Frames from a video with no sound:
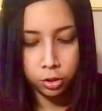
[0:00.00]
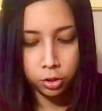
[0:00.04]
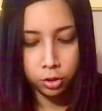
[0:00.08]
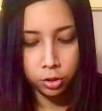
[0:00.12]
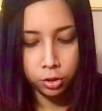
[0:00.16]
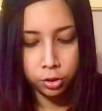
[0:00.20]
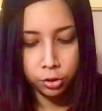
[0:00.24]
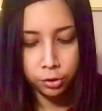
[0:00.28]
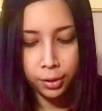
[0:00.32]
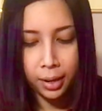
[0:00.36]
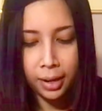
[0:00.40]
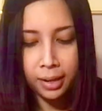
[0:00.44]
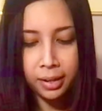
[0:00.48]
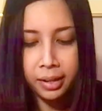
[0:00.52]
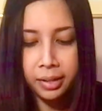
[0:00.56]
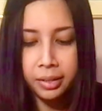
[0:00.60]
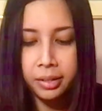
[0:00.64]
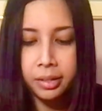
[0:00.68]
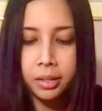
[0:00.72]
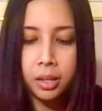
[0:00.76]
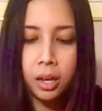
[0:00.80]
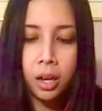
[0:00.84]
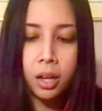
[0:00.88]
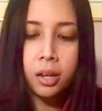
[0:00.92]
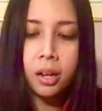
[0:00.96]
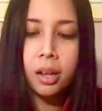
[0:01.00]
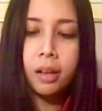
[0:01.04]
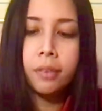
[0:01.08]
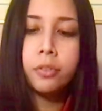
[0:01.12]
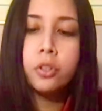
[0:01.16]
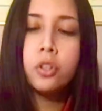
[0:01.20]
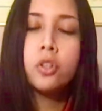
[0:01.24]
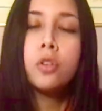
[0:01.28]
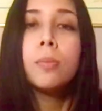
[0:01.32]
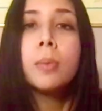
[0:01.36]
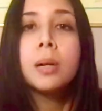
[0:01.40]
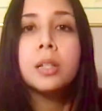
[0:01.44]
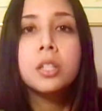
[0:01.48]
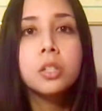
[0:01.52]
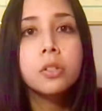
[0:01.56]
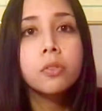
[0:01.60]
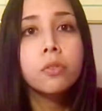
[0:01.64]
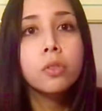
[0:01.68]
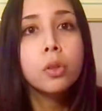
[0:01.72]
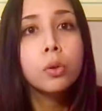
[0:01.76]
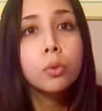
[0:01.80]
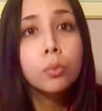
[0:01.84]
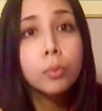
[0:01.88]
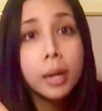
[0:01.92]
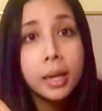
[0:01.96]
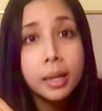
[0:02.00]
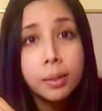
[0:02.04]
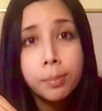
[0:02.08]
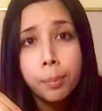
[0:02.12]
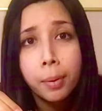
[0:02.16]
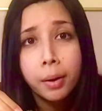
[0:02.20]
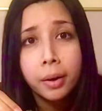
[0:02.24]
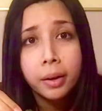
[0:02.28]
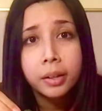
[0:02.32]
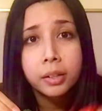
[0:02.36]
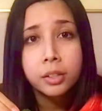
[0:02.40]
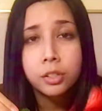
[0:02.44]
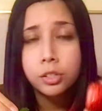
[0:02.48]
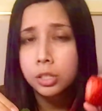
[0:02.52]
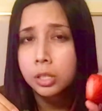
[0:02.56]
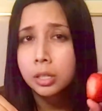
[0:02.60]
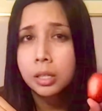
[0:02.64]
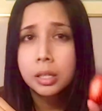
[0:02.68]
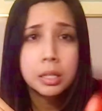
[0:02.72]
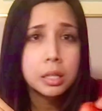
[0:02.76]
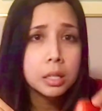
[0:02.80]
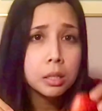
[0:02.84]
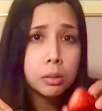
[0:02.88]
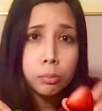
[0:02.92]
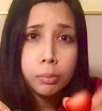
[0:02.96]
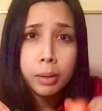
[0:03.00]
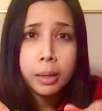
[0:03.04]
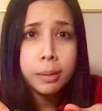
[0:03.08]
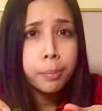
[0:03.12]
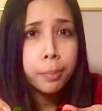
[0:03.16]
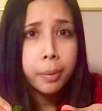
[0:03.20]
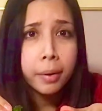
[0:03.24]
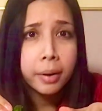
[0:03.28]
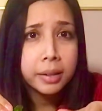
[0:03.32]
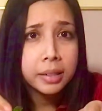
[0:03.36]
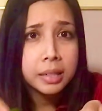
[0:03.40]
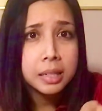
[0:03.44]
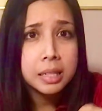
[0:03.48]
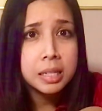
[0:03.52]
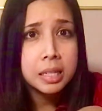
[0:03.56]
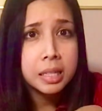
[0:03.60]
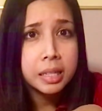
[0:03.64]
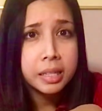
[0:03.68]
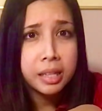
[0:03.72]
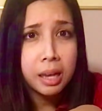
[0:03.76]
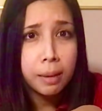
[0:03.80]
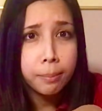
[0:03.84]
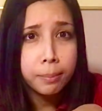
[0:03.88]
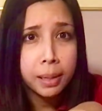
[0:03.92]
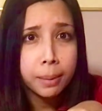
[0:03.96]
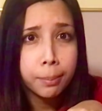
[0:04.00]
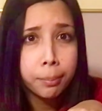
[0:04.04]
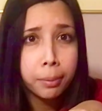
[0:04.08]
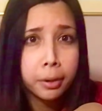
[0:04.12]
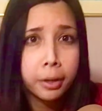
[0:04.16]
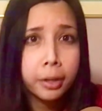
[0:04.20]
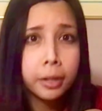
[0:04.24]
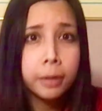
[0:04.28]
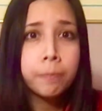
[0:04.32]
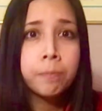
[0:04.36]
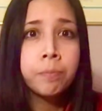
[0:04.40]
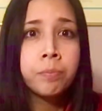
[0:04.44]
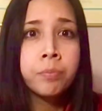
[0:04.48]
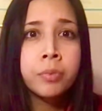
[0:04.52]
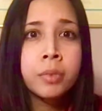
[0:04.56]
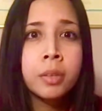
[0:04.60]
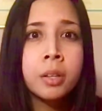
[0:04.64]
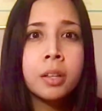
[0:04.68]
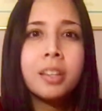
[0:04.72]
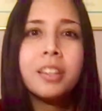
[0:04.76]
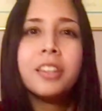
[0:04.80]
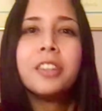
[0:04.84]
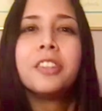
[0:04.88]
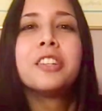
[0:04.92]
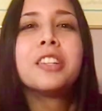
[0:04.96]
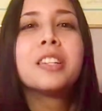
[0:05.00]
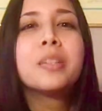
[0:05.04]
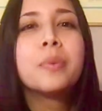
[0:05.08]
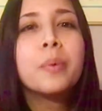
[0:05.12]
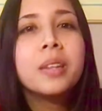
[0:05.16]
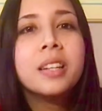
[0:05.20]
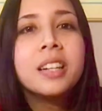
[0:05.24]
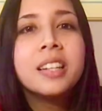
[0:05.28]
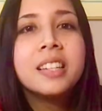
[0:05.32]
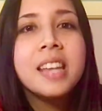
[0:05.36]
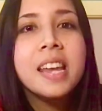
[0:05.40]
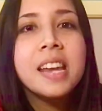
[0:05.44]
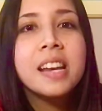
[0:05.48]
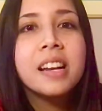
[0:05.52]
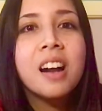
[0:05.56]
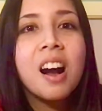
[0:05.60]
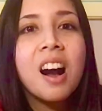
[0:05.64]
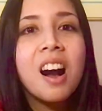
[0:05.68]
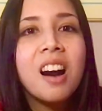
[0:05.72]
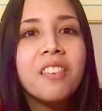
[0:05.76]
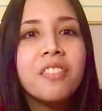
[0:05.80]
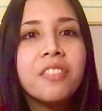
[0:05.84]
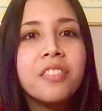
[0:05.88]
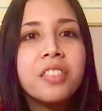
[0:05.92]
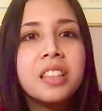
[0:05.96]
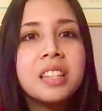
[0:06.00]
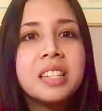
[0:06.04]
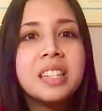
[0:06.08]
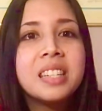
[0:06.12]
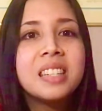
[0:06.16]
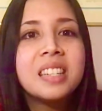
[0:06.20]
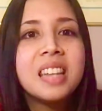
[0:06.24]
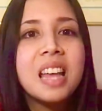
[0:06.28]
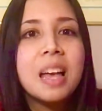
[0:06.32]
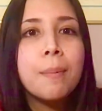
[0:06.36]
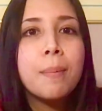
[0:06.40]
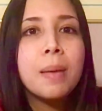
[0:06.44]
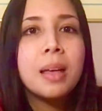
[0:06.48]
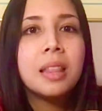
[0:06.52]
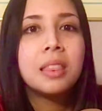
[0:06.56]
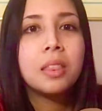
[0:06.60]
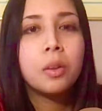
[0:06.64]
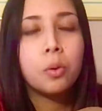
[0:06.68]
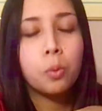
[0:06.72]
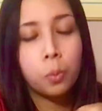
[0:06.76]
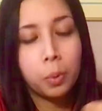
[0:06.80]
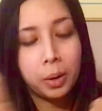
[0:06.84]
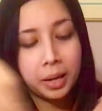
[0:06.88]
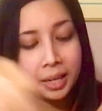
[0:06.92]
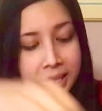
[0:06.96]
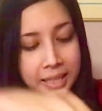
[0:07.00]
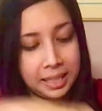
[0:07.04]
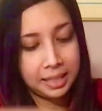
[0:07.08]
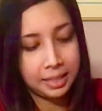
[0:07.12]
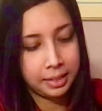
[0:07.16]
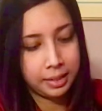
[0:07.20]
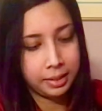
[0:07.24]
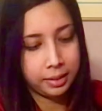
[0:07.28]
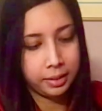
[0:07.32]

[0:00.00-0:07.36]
Try not to cut off too much of the red part, just because the red part is the yummy part. You just want to take off the stem and the white.